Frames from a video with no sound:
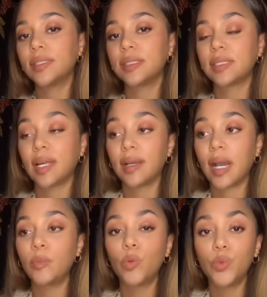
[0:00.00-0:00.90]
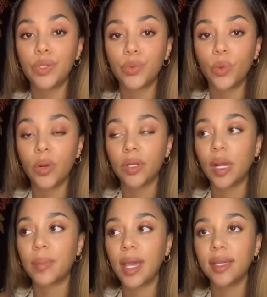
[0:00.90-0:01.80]
it's like, I'm a wounded warrior.
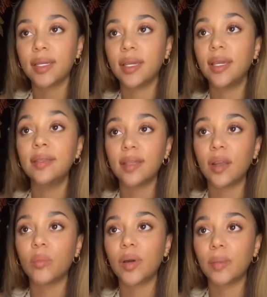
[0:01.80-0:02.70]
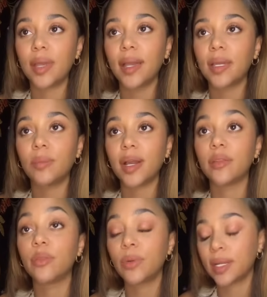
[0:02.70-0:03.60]
I'm hanging in there, but I'm hanging by a
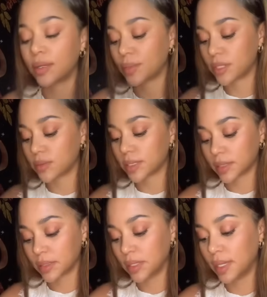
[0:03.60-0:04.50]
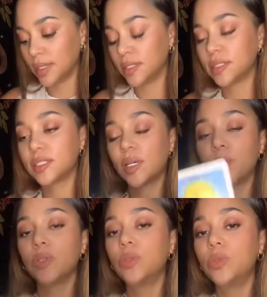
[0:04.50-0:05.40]
thread, I'm hearing. This is
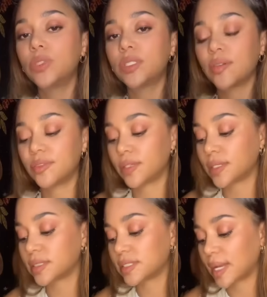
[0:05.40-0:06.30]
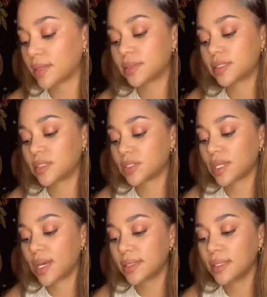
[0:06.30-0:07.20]
someone who's suffering in silence. There's a
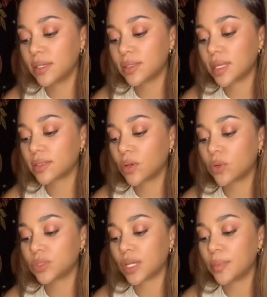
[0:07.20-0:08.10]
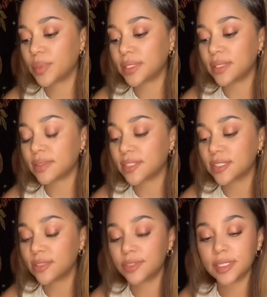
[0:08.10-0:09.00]
lot here that goes on beneath the
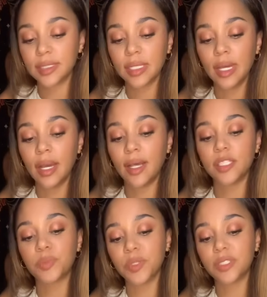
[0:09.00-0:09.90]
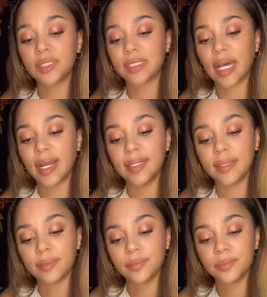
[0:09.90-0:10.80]
surface. This person is hiding